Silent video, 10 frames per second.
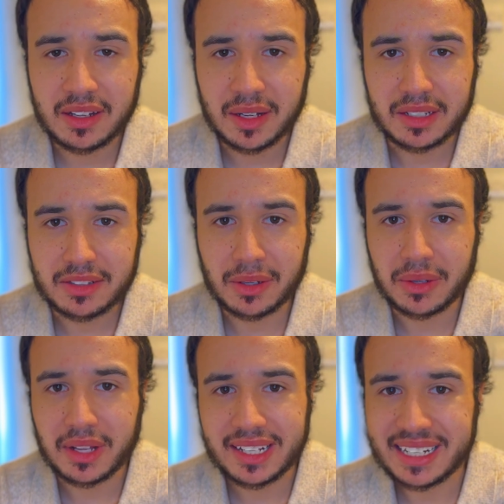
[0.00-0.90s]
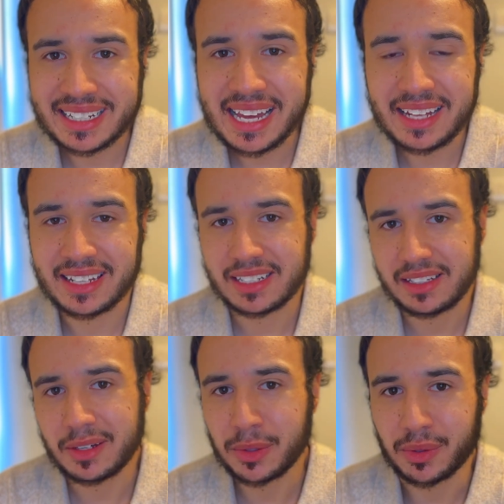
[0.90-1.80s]
So again, that
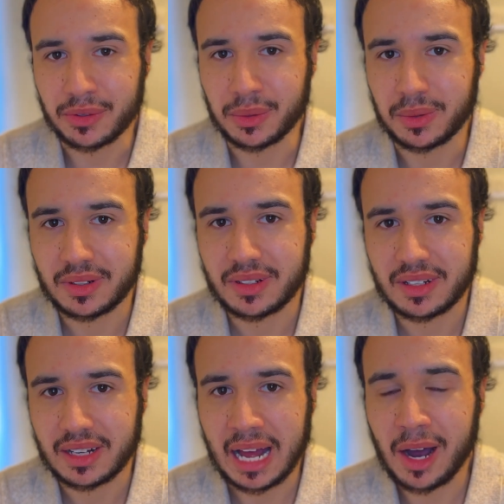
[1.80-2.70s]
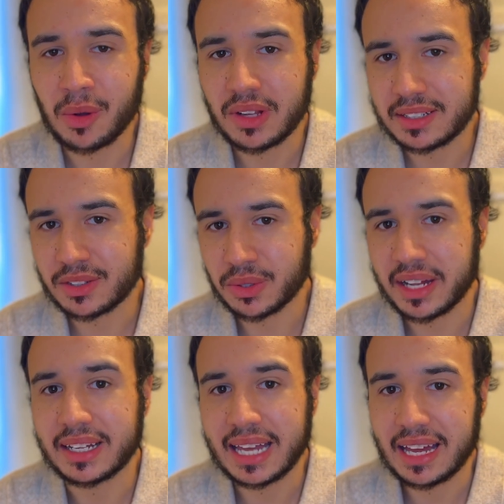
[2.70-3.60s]
tells you how little
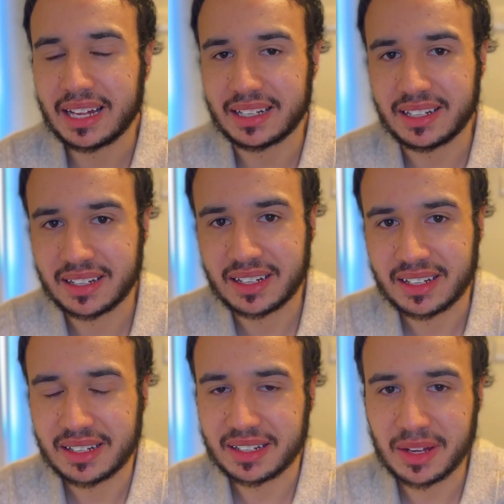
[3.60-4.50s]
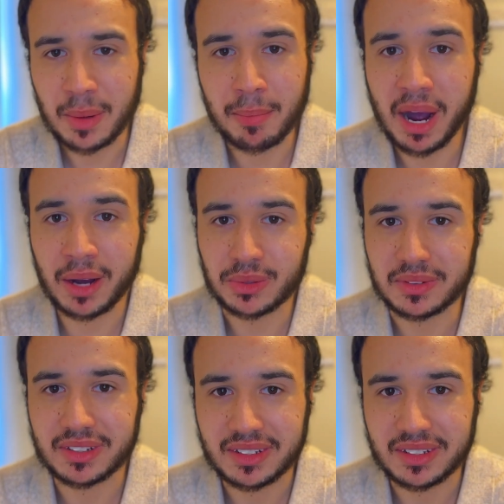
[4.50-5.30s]
they cared about